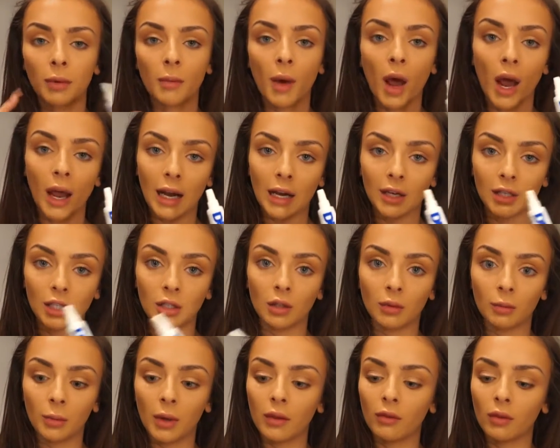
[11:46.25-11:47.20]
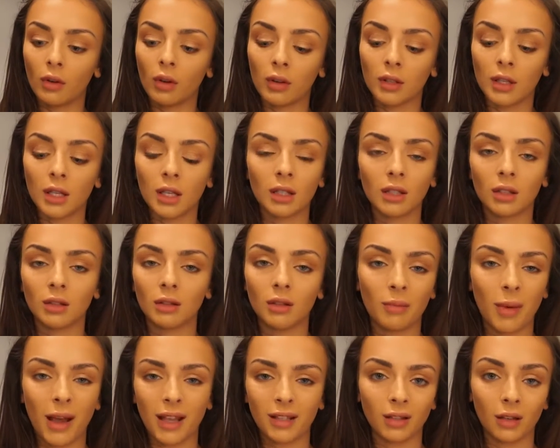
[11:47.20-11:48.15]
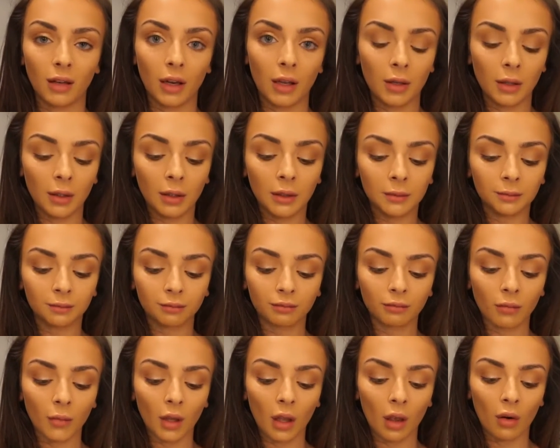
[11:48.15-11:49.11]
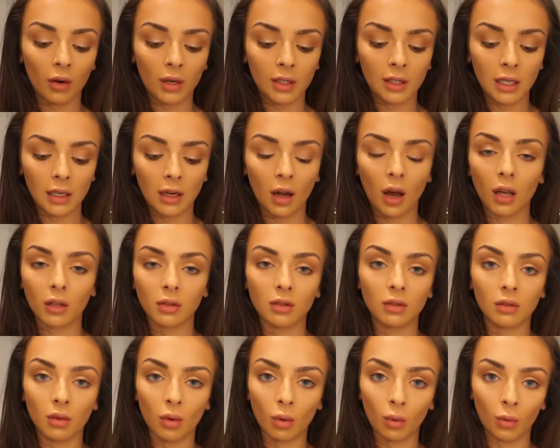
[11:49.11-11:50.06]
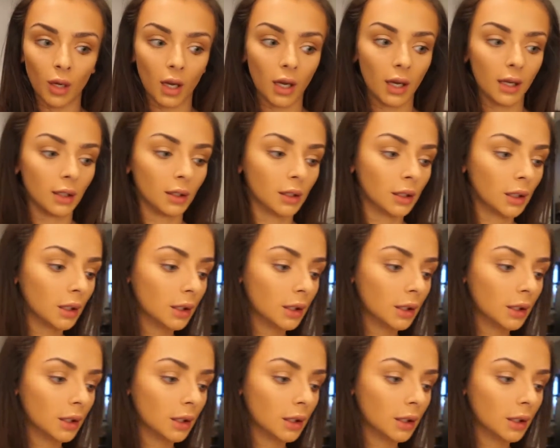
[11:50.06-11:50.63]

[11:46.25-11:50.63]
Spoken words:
put my eyelashes on with because it's the best glue. It honestly lasts all night.